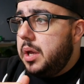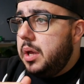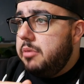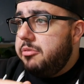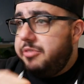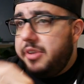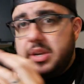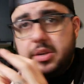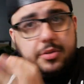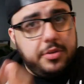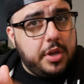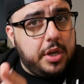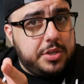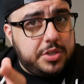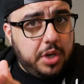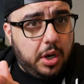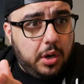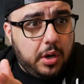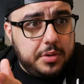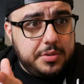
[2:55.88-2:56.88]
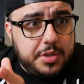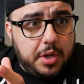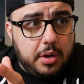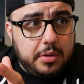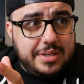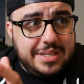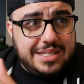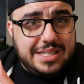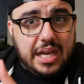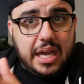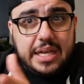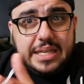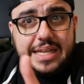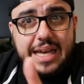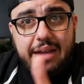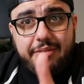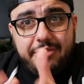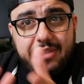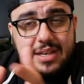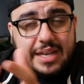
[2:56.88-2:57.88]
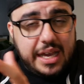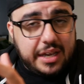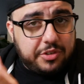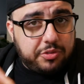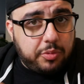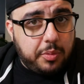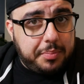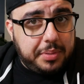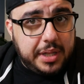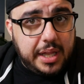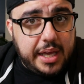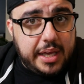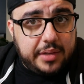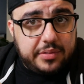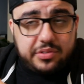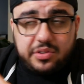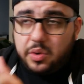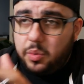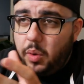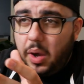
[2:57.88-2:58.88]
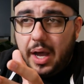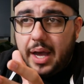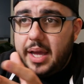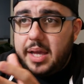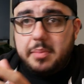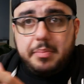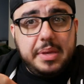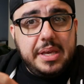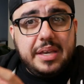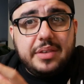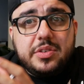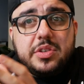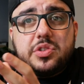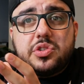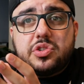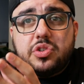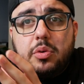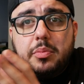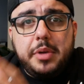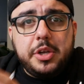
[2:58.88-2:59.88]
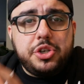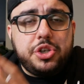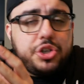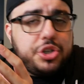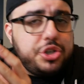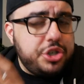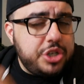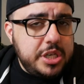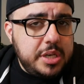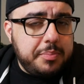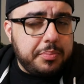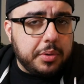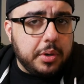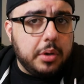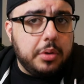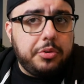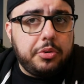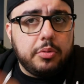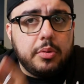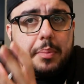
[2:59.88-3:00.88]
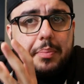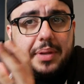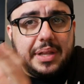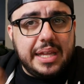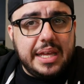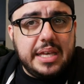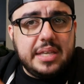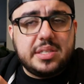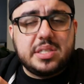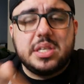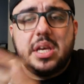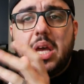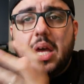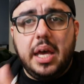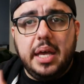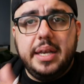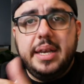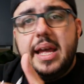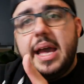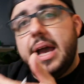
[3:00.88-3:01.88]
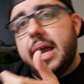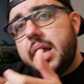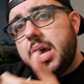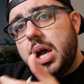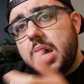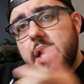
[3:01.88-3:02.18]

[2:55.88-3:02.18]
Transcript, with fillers: Fender guitars are designed to have the necks replaced. Why? Because it's so much cheaper to replace a neck,